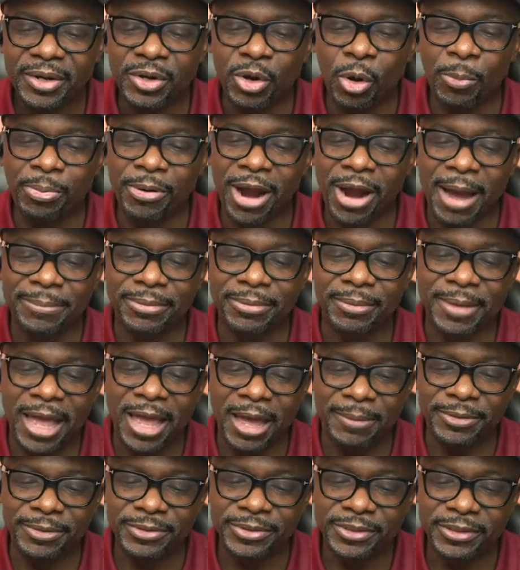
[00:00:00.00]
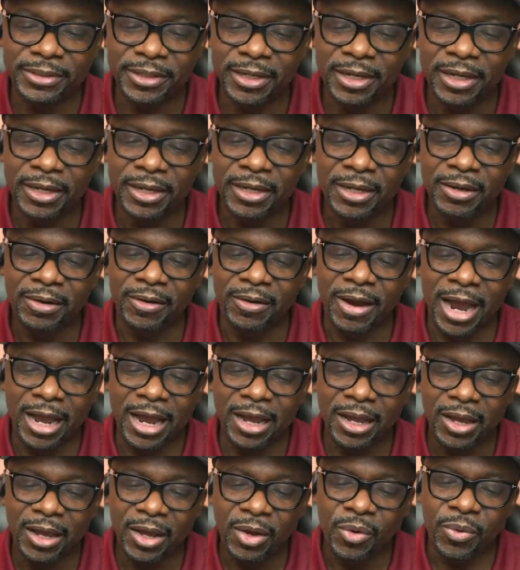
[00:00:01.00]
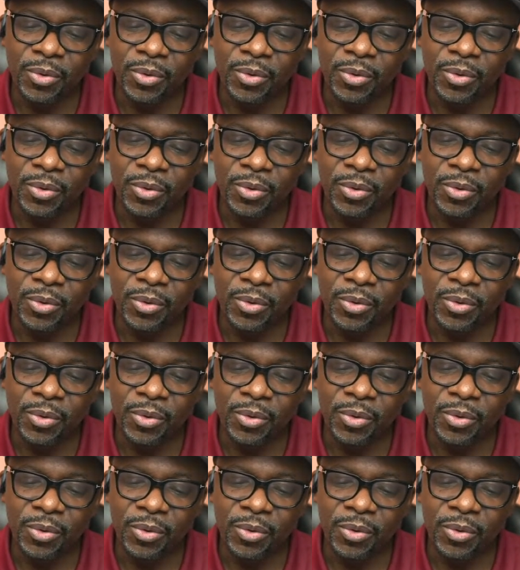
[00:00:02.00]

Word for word: No problem, Hamilton. All right.